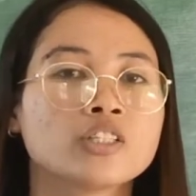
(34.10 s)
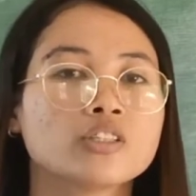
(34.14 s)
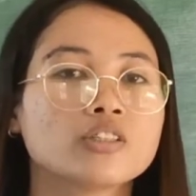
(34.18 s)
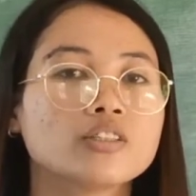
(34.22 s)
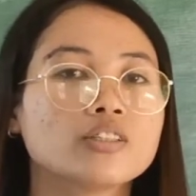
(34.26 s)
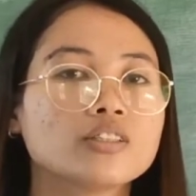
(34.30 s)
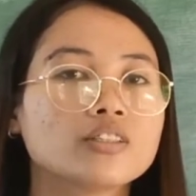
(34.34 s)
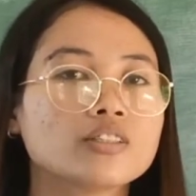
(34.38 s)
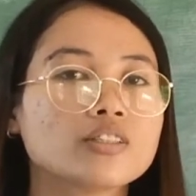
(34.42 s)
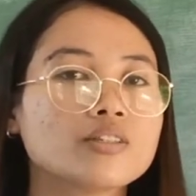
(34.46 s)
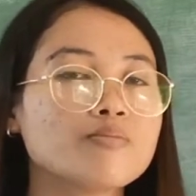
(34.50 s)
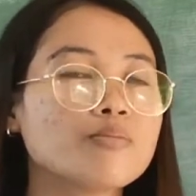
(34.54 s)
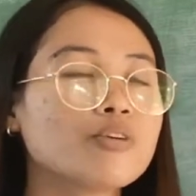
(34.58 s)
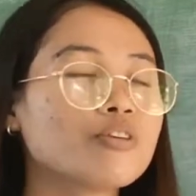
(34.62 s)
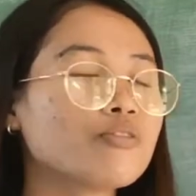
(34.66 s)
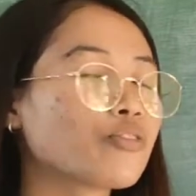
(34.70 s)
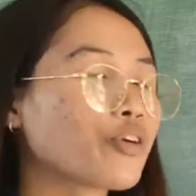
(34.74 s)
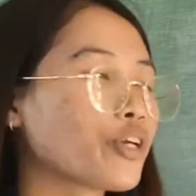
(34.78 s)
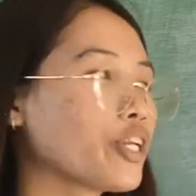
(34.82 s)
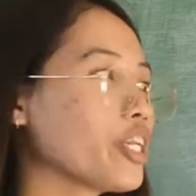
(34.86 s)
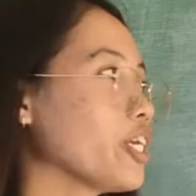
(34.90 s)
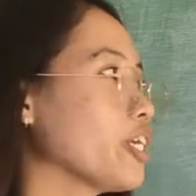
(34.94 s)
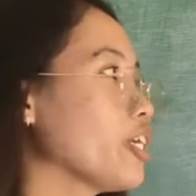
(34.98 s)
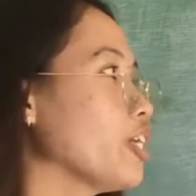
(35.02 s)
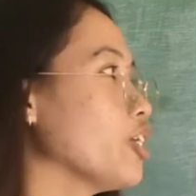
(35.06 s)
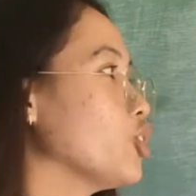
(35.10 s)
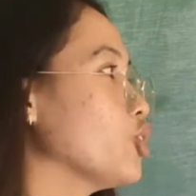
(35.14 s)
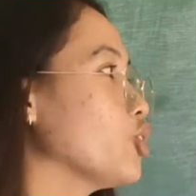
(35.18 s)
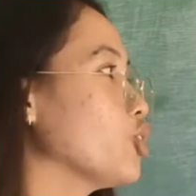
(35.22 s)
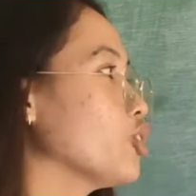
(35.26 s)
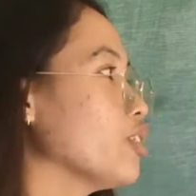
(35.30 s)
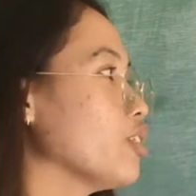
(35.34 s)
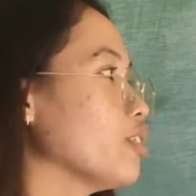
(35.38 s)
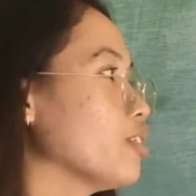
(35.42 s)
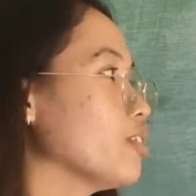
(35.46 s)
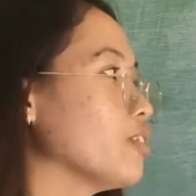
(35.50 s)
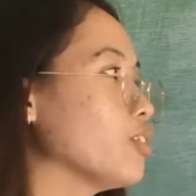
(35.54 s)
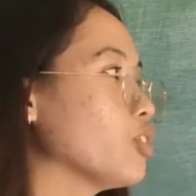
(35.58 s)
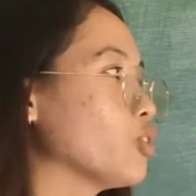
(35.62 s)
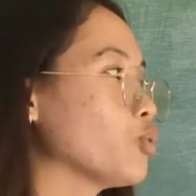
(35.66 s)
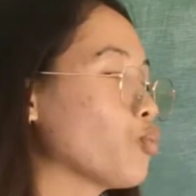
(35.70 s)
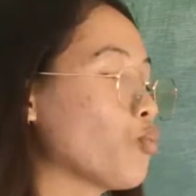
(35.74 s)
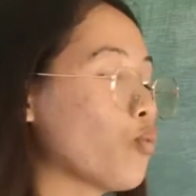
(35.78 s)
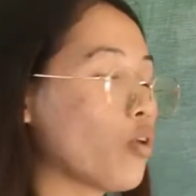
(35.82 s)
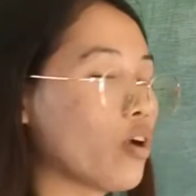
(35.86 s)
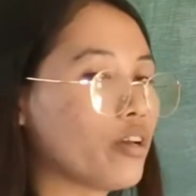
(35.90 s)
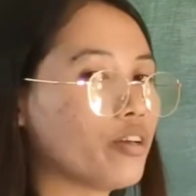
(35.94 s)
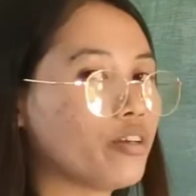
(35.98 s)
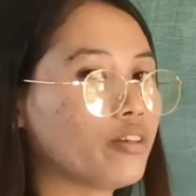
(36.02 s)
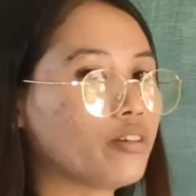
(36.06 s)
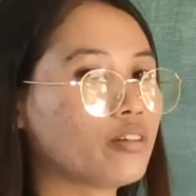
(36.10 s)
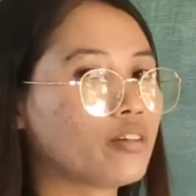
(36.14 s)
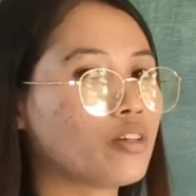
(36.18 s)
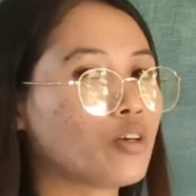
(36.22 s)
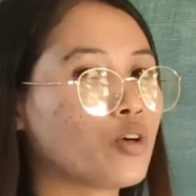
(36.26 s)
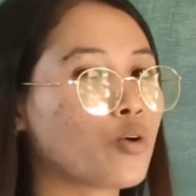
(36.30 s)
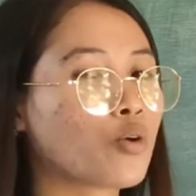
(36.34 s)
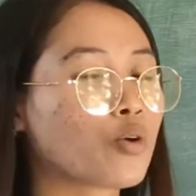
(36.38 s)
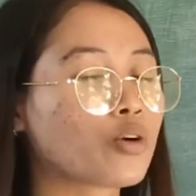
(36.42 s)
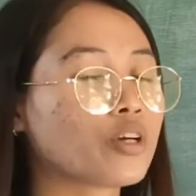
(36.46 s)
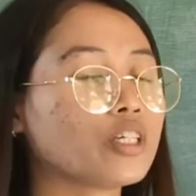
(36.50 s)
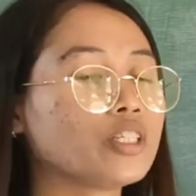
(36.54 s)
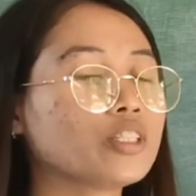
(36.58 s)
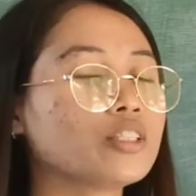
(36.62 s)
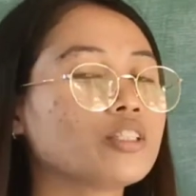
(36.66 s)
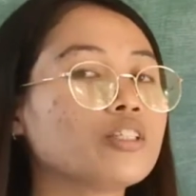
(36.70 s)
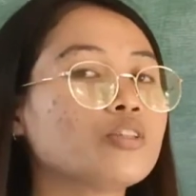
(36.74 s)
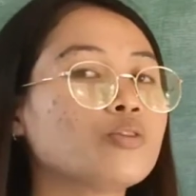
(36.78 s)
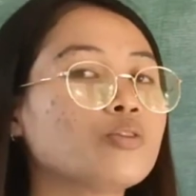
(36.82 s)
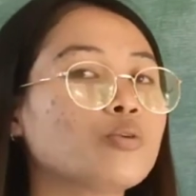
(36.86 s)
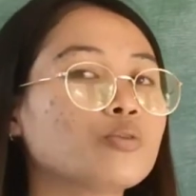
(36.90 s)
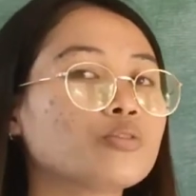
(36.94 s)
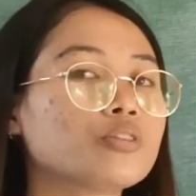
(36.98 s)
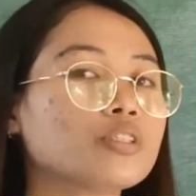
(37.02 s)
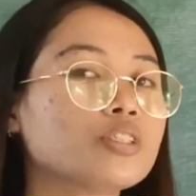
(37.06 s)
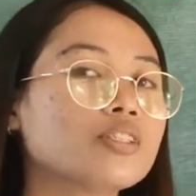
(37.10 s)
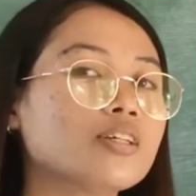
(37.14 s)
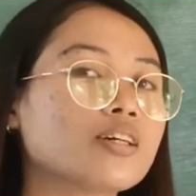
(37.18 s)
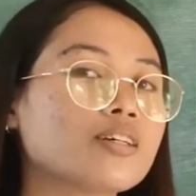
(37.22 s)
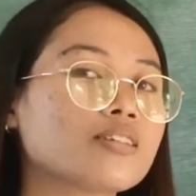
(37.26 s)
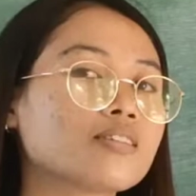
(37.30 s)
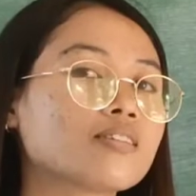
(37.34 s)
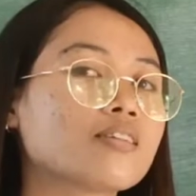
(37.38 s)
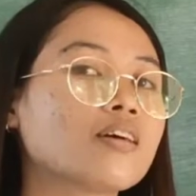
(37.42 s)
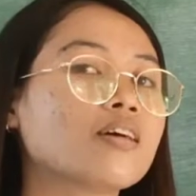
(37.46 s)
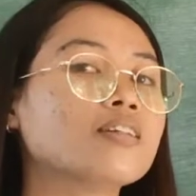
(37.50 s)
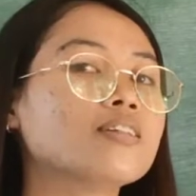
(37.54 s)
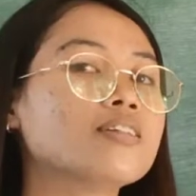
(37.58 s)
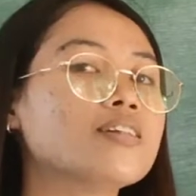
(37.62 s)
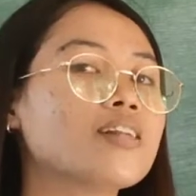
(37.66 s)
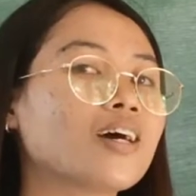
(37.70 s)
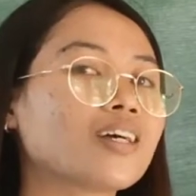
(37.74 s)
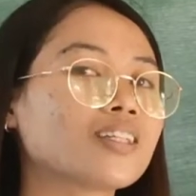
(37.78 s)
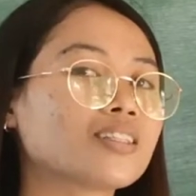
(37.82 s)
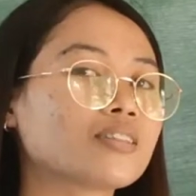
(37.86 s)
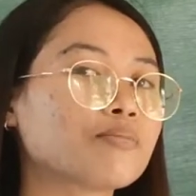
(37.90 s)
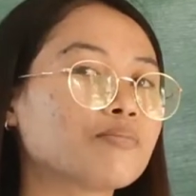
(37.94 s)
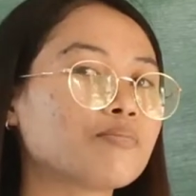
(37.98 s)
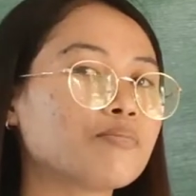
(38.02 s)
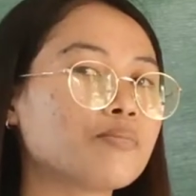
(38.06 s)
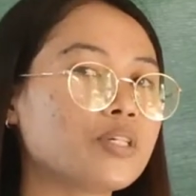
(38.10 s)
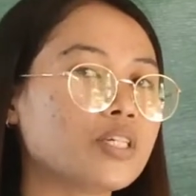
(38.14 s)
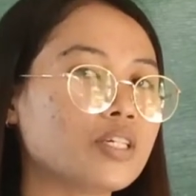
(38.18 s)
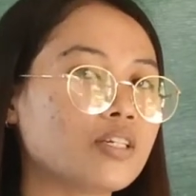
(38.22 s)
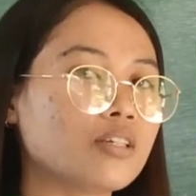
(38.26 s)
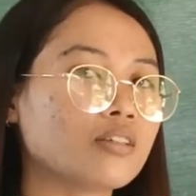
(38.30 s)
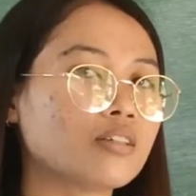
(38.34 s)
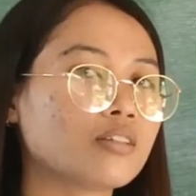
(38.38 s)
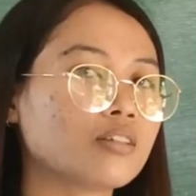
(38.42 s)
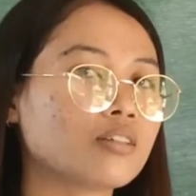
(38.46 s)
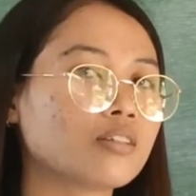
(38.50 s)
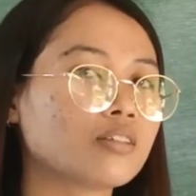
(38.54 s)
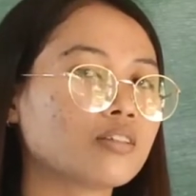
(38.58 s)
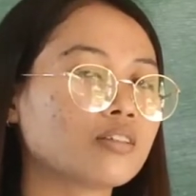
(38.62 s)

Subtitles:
So the symbol for negation is this one, or denoted as not P.